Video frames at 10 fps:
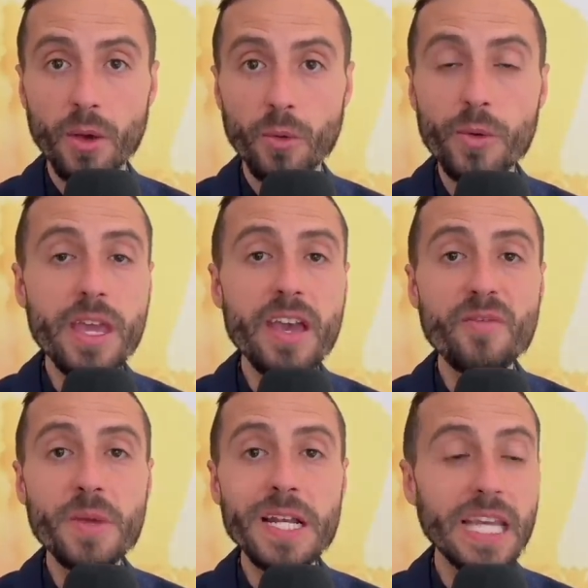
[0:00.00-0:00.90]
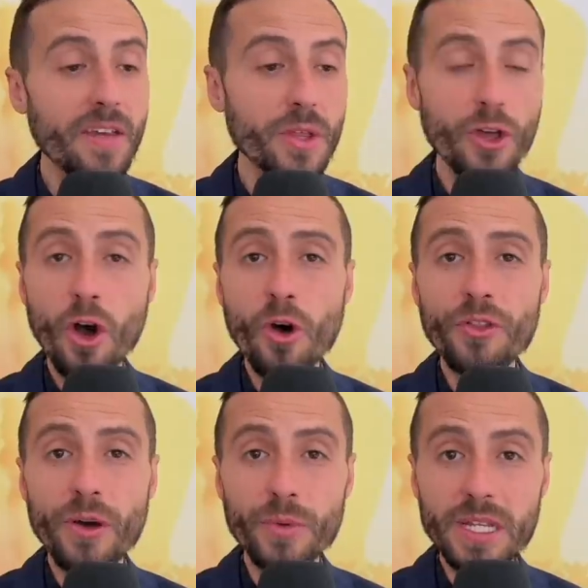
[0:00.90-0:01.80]
we have been given all
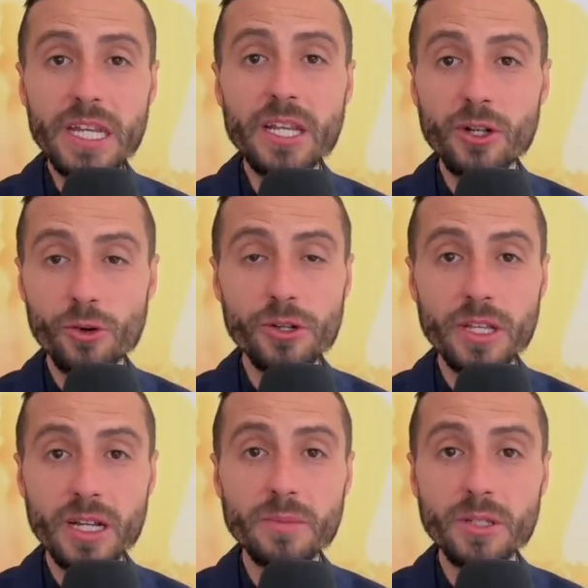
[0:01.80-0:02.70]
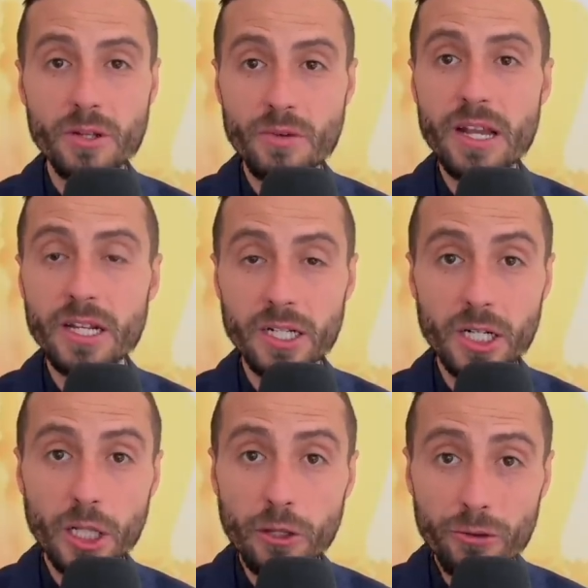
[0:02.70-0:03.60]
that we need in order to come to the right
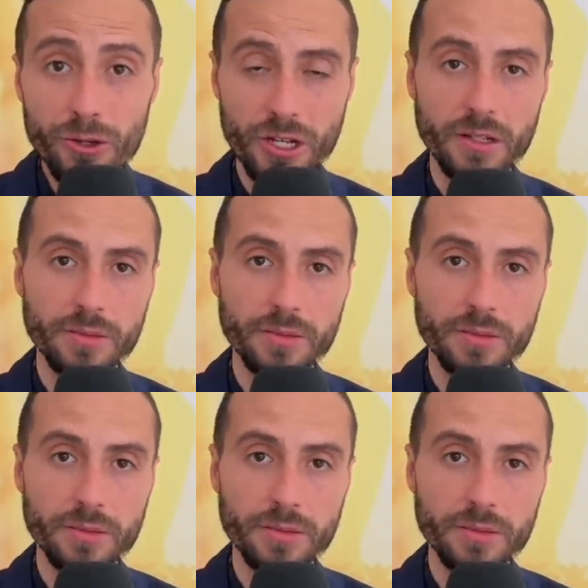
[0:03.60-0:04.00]
conclusion.